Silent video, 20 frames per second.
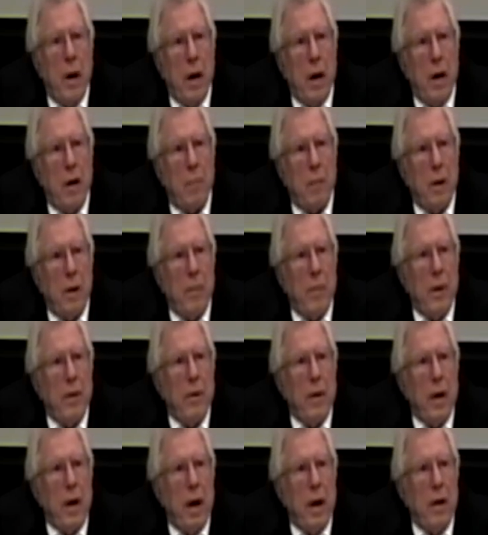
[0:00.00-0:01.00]
it will be
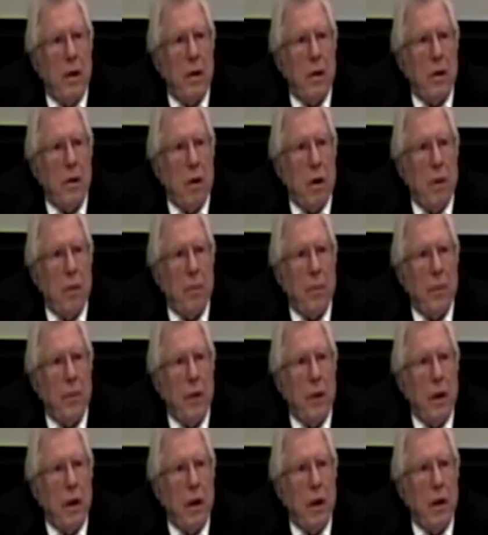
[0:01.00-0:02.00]
the end of
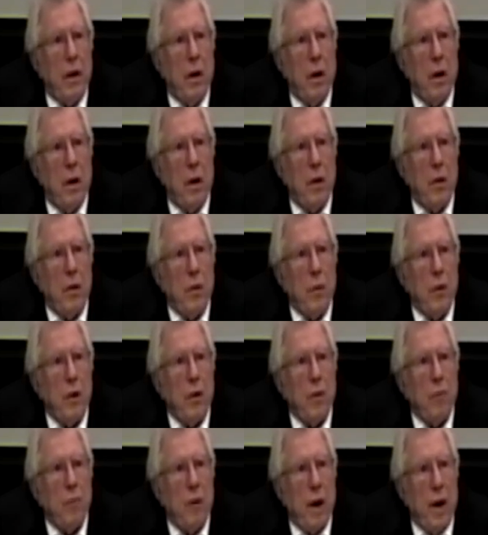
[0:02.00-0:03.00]
the
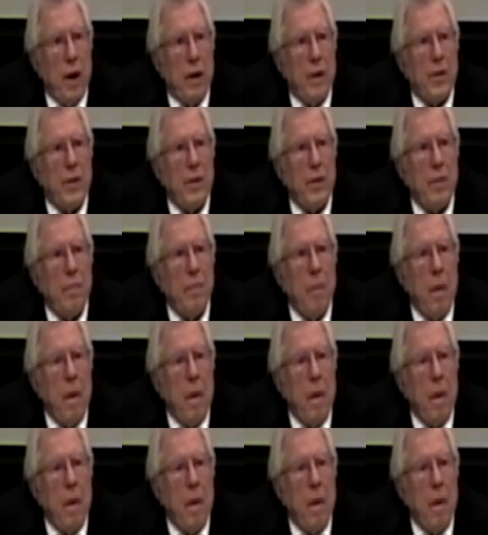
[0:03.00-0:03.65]
Jewish race.